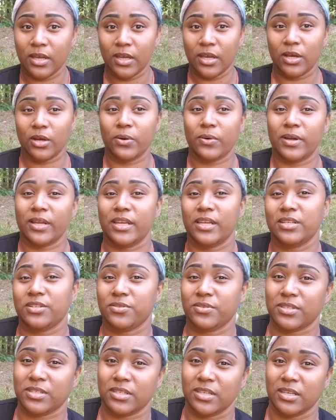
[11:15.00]
who are
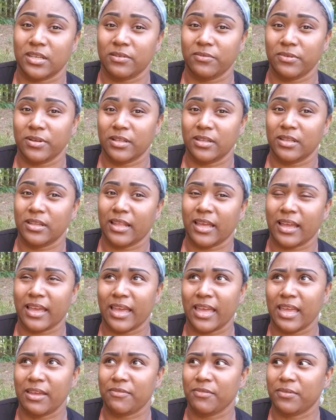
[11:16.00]
interested, really. Like, I
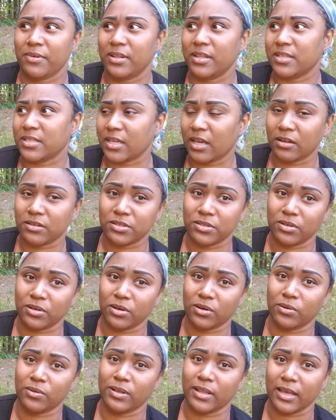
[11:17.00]
haven't really talked to a
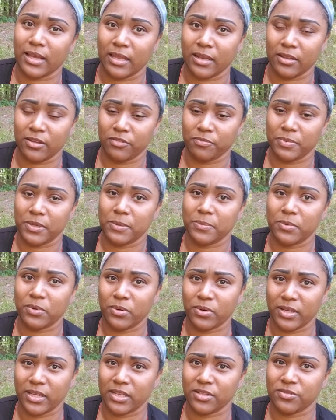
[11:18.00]
whole lot of people
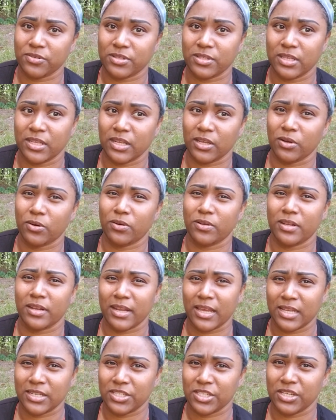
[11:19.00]
who are interested in going to
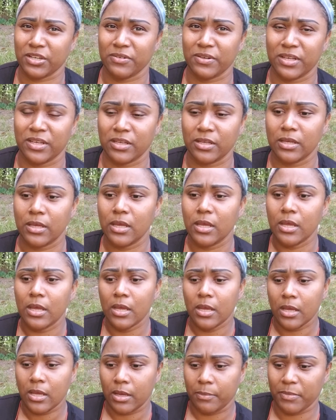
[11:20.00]
Nigeria.
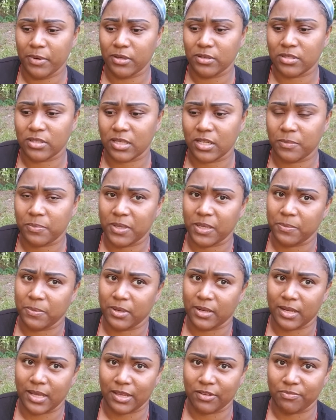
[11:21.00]
Most of the people
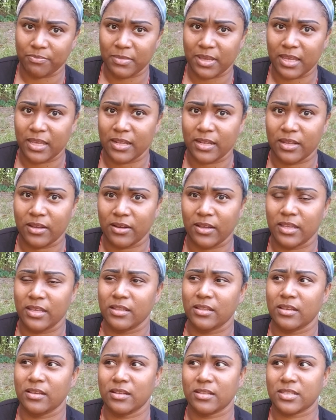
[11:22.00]
that I've met, they're
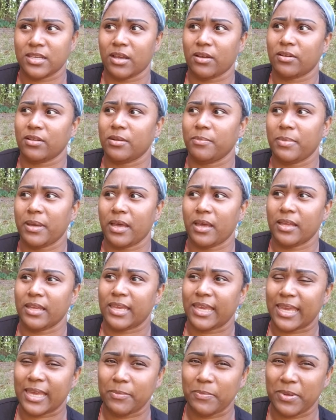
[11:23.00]
either talking about
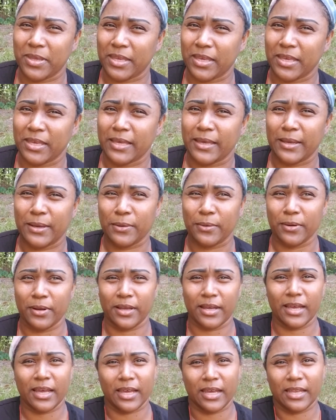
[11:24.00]
Gambia or
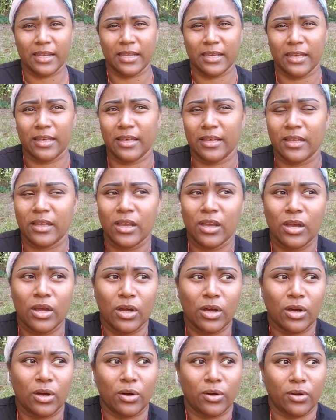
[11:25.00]
Ghana
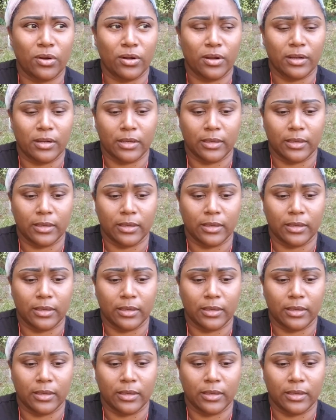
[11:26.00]
or